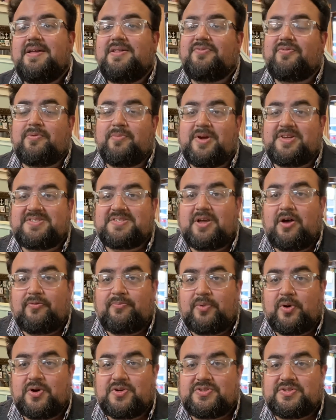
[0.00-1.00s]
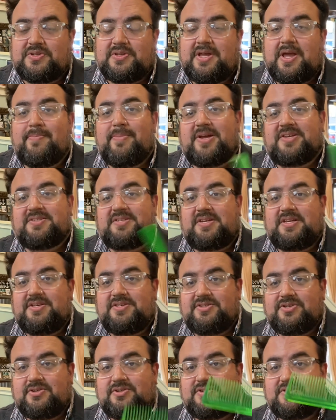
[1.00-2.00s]
For myself personally, it makes it
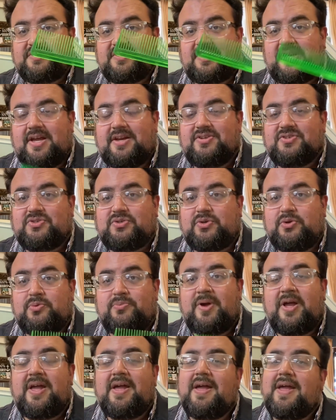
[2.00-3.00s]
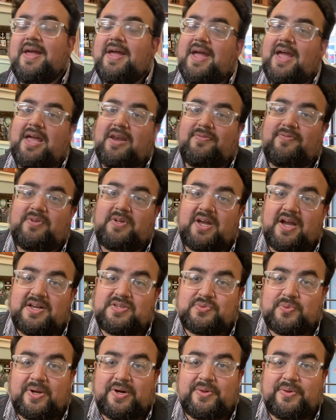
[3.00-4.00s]
easier just to kind of scoop. And if you guys
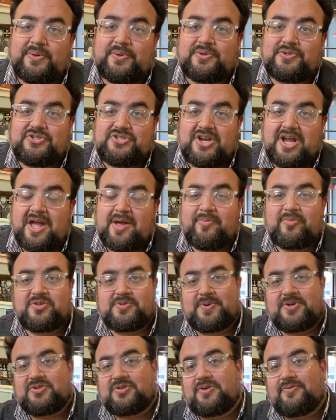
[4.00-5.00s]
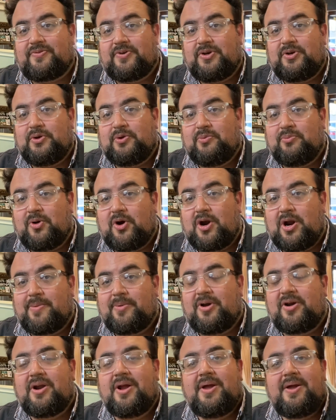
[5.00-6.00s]
want a little gem, especially if you're a new
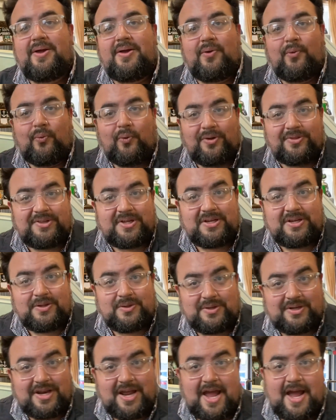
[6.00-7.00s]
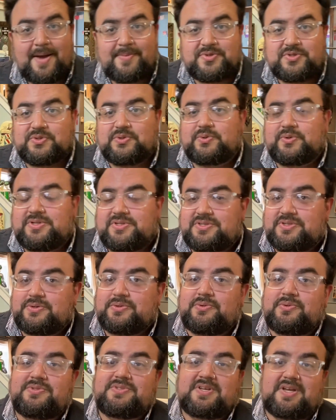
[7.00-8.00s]
barber, one thing you could absolutely
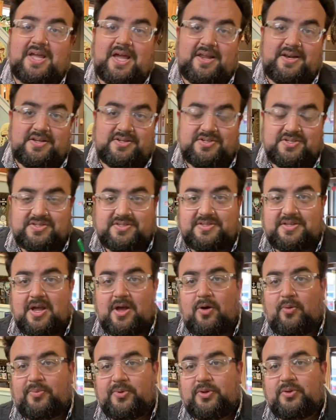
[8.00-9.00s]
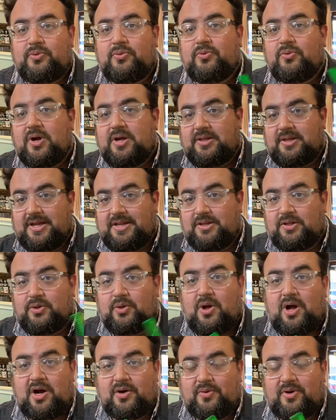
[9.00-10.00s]
do to kind of just help you in the
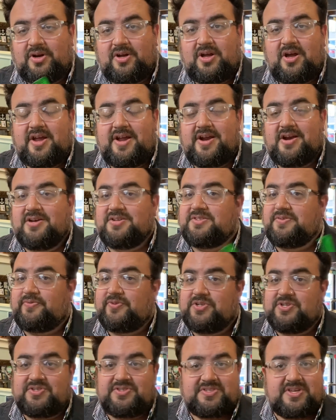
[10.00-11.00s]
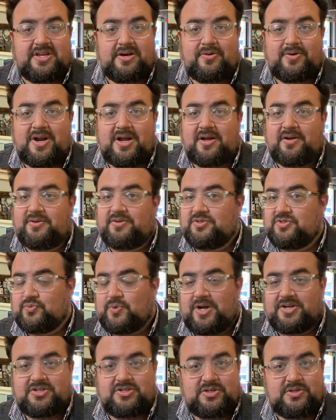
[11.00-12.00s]
long run cut hair is if you're just sitting around just
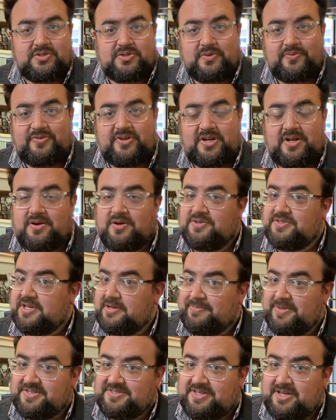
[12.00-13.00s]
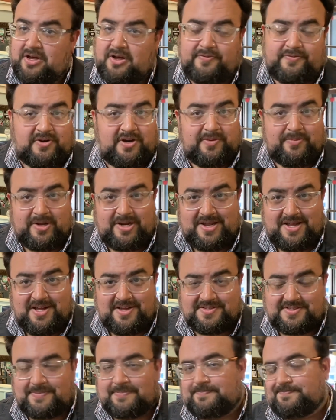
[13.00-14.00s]
watching YouTube videos like myself or anybody
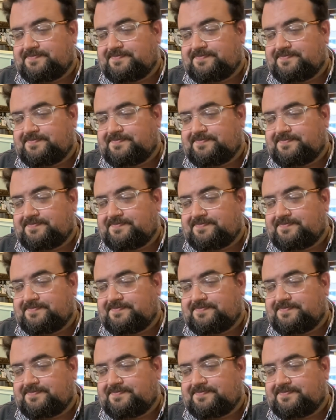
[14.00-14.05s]
else,